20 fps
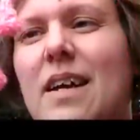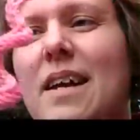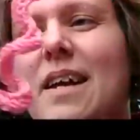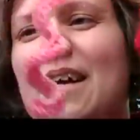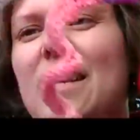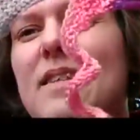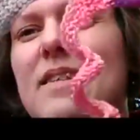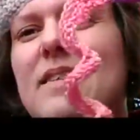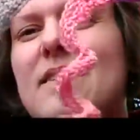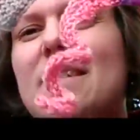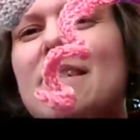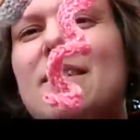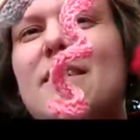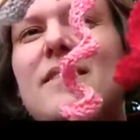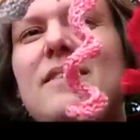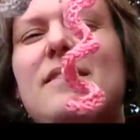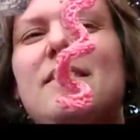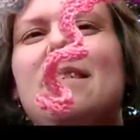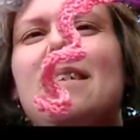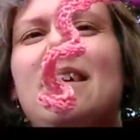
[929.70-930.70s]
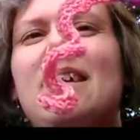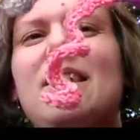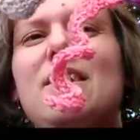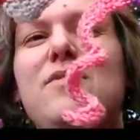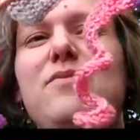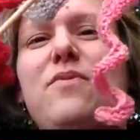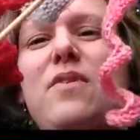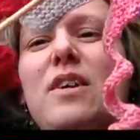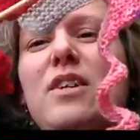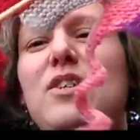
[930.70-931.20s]
it's
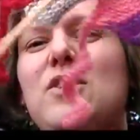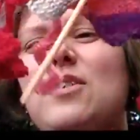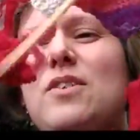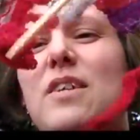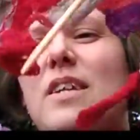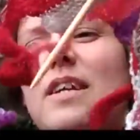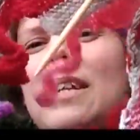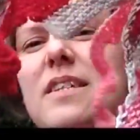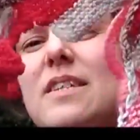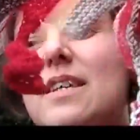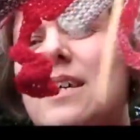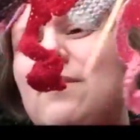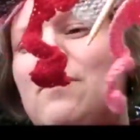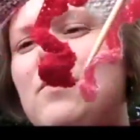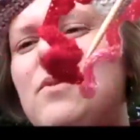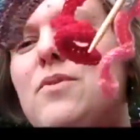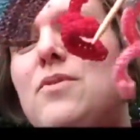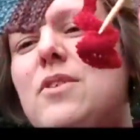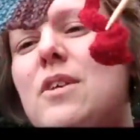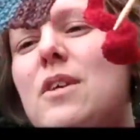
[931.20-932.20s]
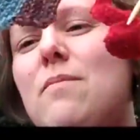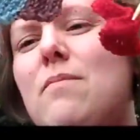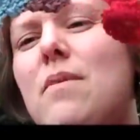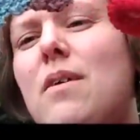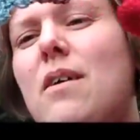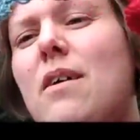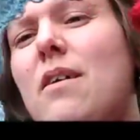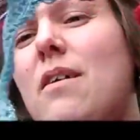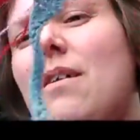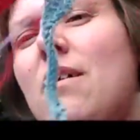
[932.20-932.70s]
it's fun to knit. I'm using
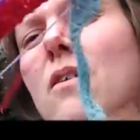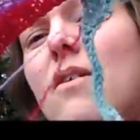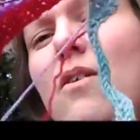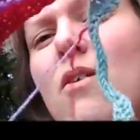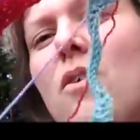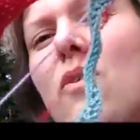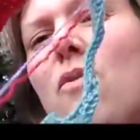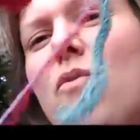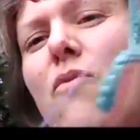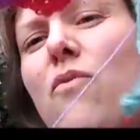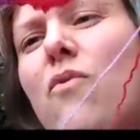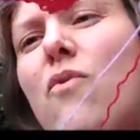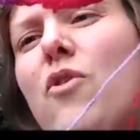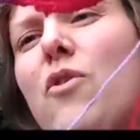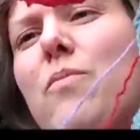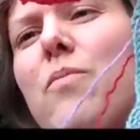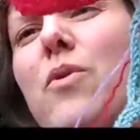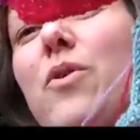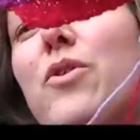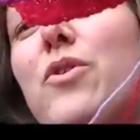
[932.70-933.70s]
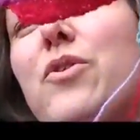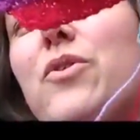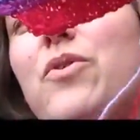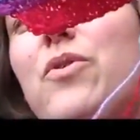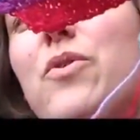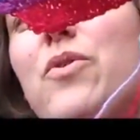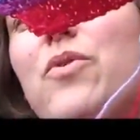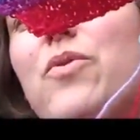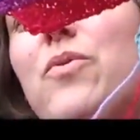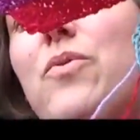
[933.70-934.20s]
my 4.0
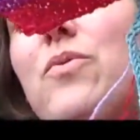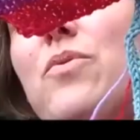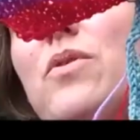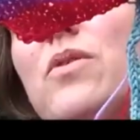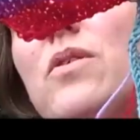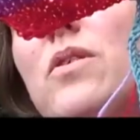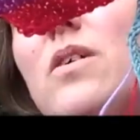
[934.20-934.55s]
um,